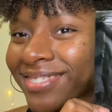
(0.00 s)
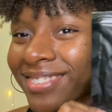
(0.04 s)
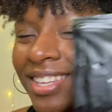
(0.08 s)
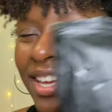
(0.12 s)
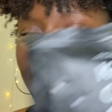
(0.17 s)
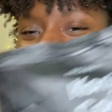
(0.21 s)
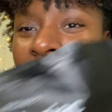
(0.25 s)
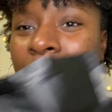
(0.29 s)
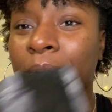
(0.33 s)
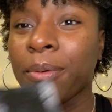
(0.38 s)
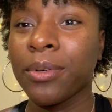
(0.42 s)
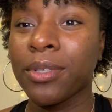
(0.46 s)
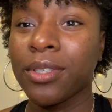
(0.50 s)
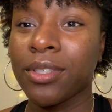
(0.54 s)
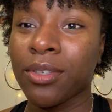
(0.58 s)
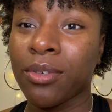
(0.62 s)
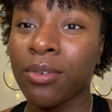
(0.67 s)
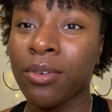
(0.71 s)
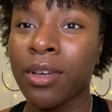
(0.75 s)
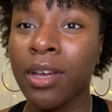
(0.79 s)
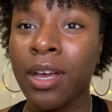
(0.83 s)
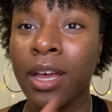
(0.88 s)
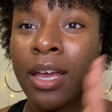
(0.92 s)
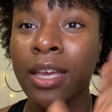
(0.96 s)
I will see
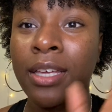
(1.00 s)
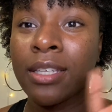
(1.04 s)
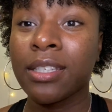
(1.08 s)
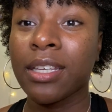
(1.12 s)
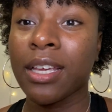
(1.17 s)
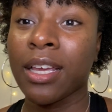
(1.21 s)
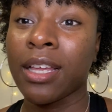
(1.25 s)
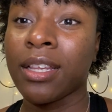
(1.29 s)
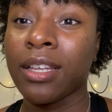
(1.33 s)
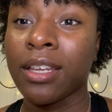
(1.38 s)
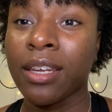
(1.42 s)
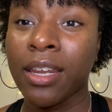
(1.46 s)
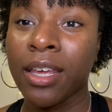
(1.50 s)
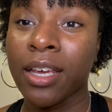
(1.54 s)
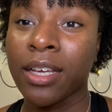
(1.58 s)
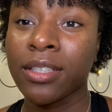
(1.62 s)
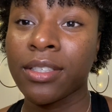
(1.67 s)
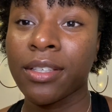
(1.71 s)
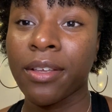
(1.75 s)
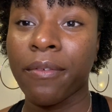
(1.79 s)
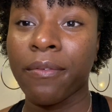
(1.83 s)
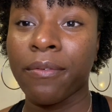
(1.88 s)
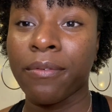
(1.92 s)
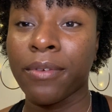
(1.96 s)
you guys in the
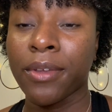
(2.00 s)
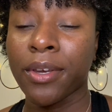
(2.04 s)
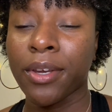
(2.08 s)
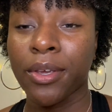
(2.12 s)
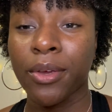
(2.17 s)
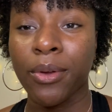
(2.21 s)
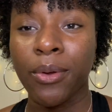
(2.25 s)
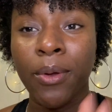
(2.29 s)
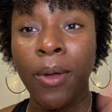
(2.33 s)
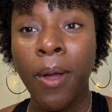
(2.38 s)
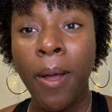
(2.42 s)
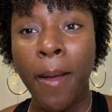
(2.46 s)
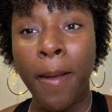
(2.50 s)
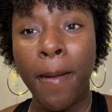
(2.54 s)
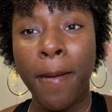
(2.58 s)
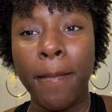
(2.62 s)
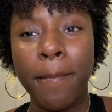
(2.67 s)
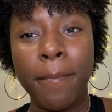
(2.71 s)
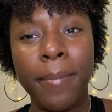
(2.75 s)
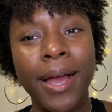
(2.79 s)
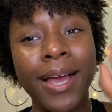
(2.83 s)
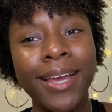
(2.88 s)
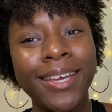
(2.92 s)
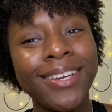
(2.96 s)
next video.
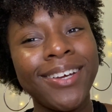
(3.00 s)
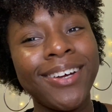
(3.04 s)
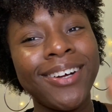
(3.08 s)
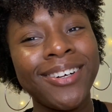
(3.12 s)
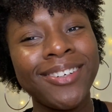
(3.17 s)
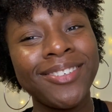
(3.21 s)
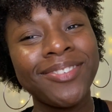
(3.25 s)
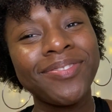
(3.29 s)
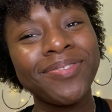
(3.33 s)
Bye, y'all.